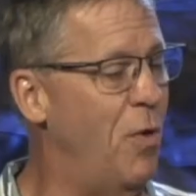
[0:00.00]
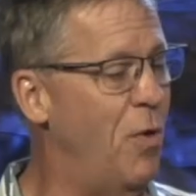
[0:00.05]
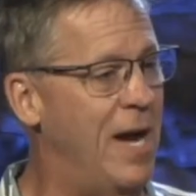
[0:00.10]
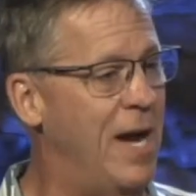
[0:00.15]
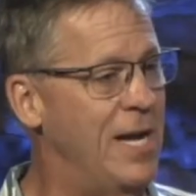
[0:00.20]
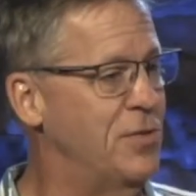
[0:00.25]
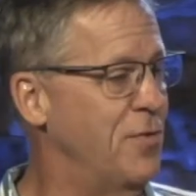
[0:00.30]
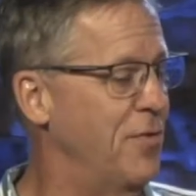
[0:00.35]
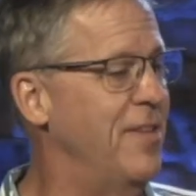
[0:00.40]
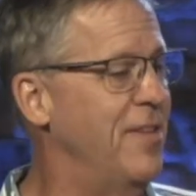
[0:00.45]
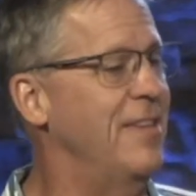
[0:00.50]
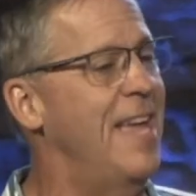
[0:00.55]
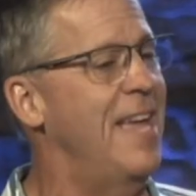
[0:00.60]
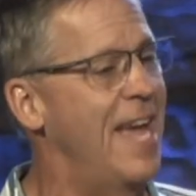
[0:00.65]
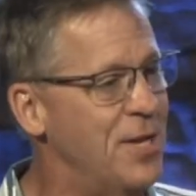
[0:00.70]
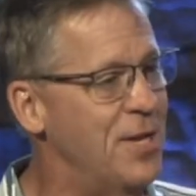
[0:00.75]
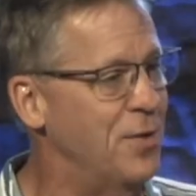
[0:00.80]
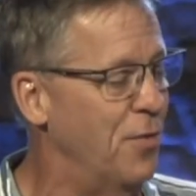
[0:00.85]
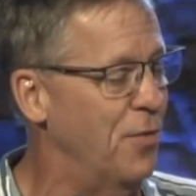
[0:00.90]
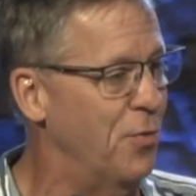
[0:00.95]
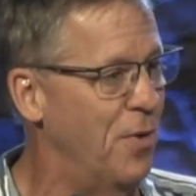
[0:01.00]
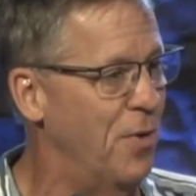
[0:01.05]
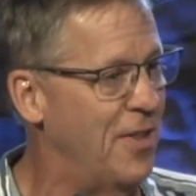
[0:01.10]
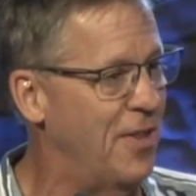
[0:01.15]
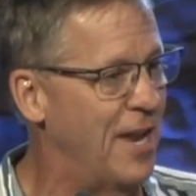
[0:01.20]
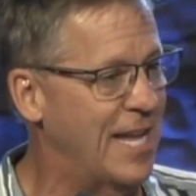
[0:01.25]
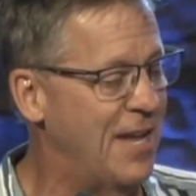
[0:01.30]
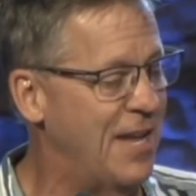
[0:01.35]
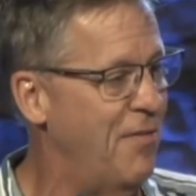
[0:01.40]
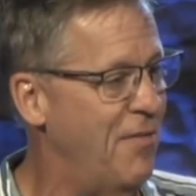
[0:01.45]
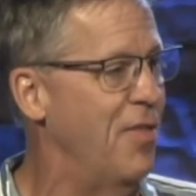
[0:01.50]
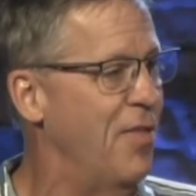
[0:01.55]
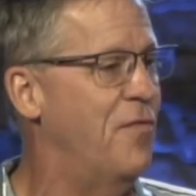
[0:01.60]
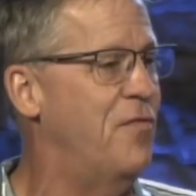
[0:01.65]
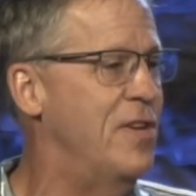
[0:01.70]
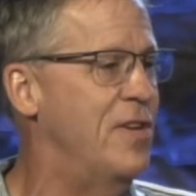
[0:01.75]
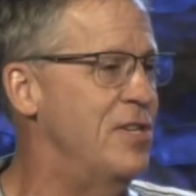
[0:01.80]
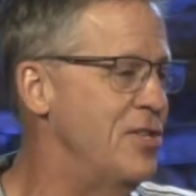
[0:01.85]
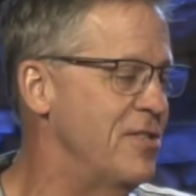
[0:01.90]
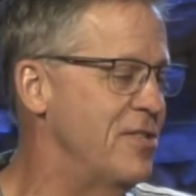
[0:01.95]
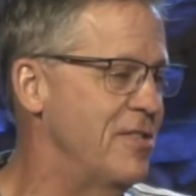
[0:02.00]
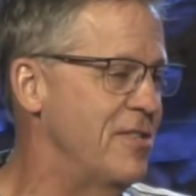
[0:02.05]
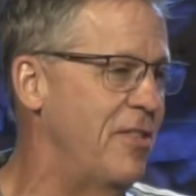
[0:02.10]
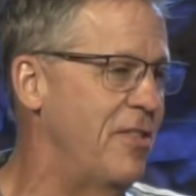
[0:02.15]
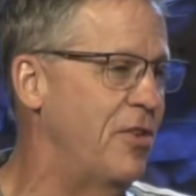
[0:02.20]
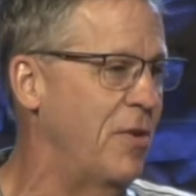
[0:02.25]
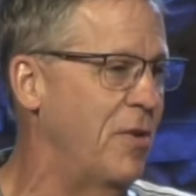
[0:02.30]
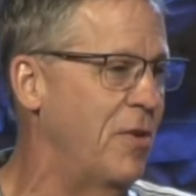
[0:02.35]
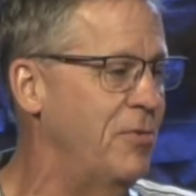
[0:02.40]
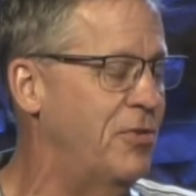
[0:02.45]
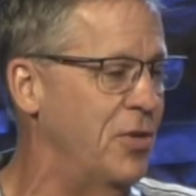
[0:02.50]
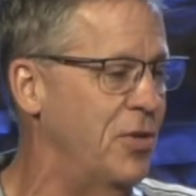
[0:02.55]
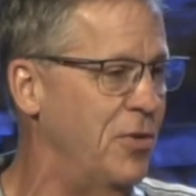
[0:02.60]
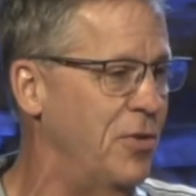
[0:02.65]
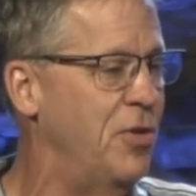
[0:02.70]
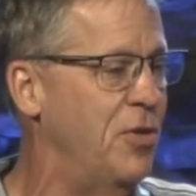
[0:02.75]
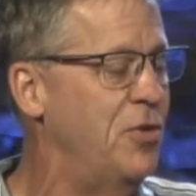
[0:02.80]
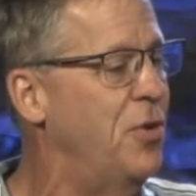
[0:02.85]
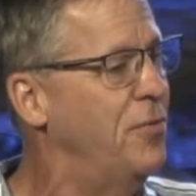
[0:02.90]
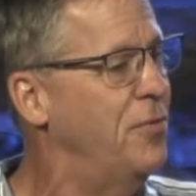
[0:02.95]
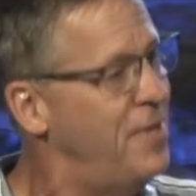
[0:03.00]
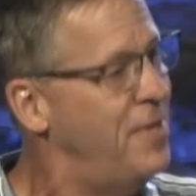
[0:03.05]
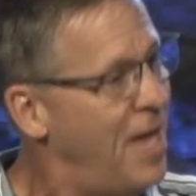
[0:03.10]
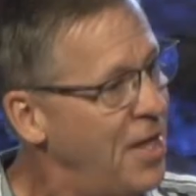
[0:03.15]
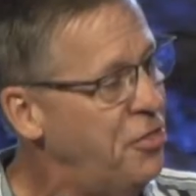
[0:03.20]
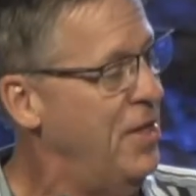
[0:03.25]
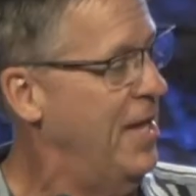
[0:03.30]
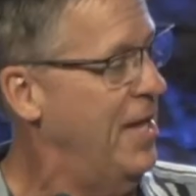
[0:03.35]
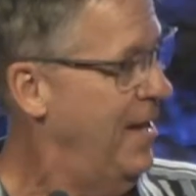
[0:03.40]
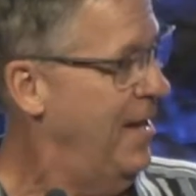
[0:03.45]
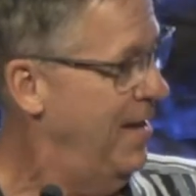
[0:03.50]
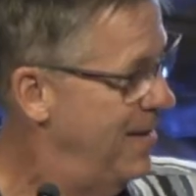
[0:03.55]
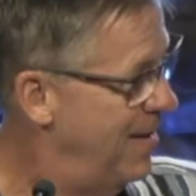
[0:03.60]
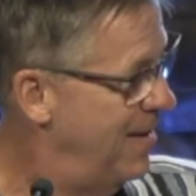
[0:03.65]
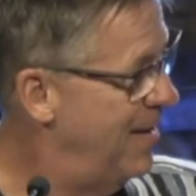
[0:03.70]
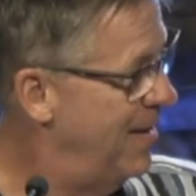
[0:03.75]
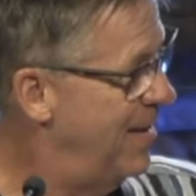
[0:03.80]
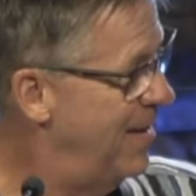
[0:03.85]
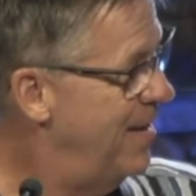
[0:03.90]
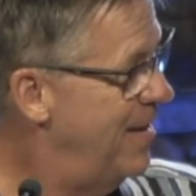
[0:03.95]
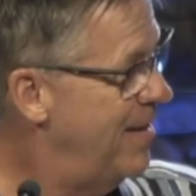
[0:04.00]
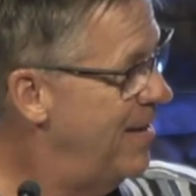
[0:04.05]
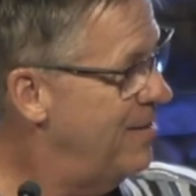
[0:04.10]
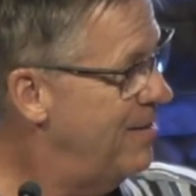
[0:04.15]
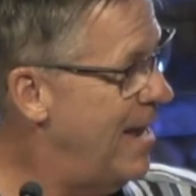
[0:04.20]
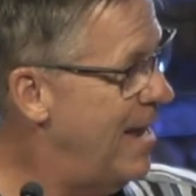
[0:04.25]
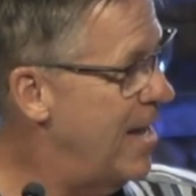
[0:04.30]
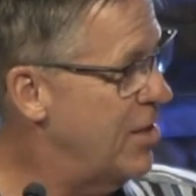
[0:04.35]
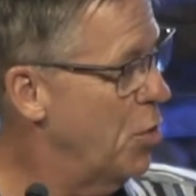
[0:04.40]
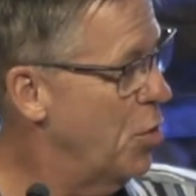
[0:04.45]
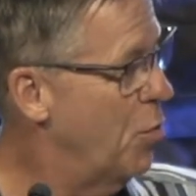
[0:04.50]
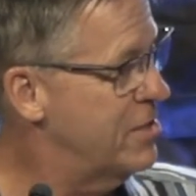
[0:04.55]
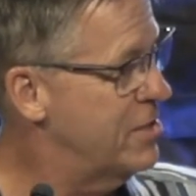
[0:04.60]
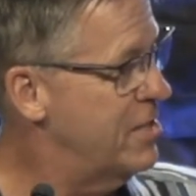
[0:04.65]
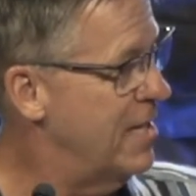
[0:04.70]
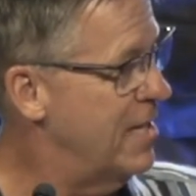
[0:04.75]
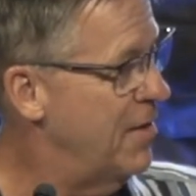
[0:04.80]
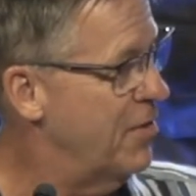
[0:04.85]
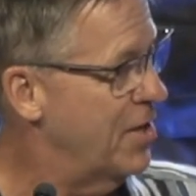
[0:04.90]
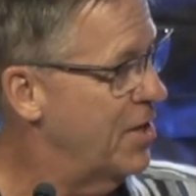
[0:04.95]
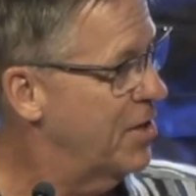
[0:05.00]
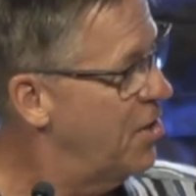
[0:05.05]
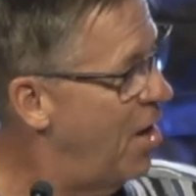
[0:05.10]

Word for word: wiser than Daniel, the one that I gave all the visions and the dreams to you. You know nothing. Daniel wasn't even a